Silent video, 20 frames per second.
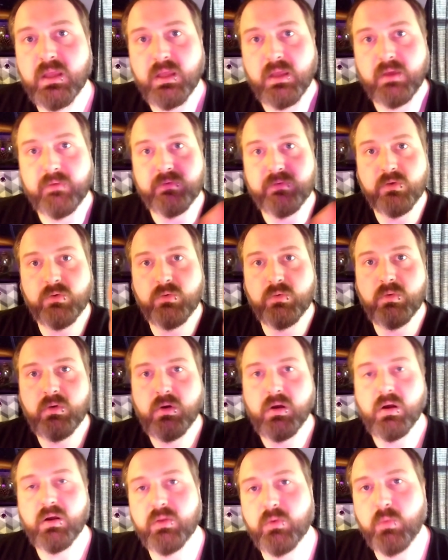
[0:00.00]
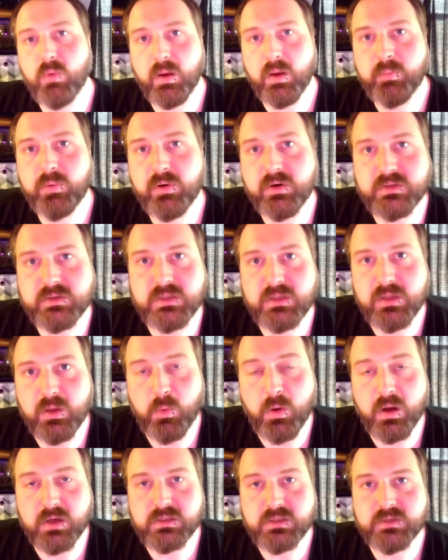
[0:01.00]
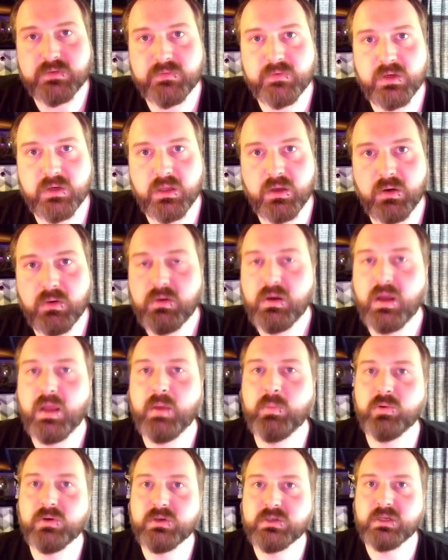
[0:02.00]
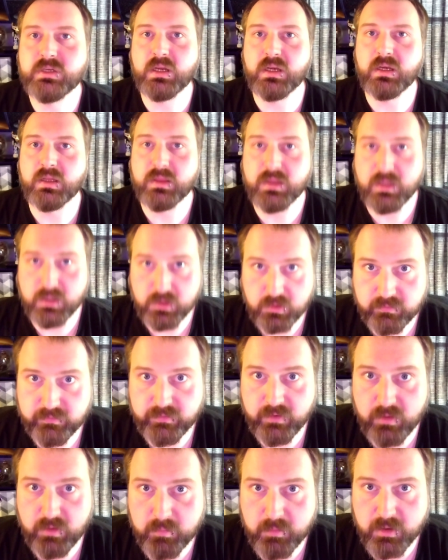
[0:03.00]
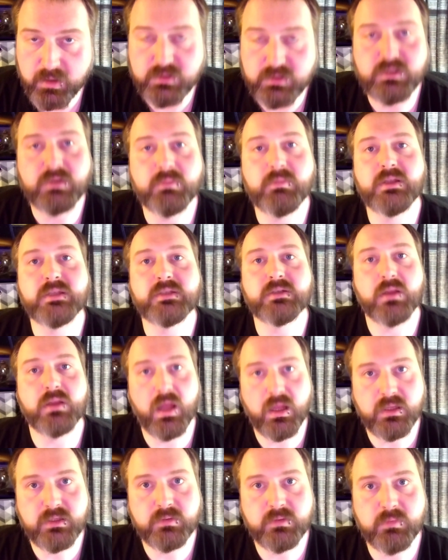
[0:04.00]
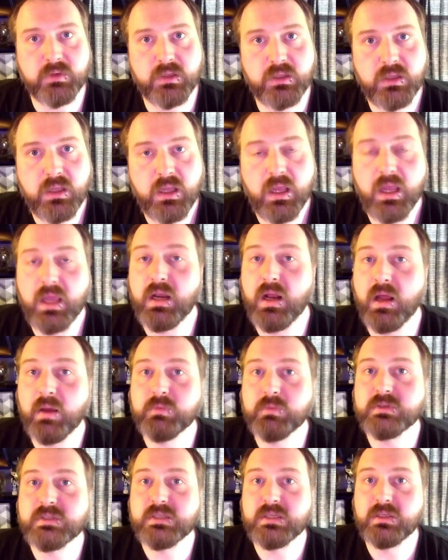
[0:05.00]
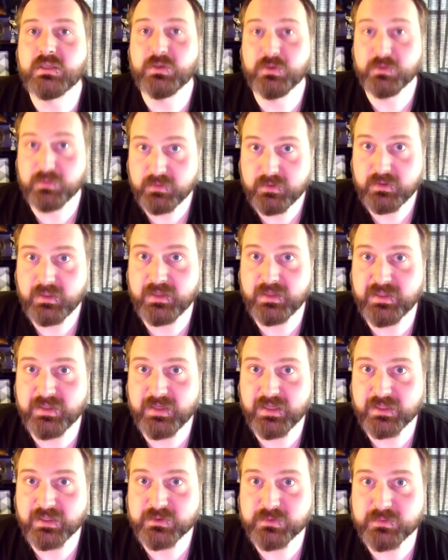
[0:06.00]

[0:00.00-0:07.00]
if you are the one person that watched this video, I appreciate it. Thank you very much. It means a lot to me, and I will see you in the next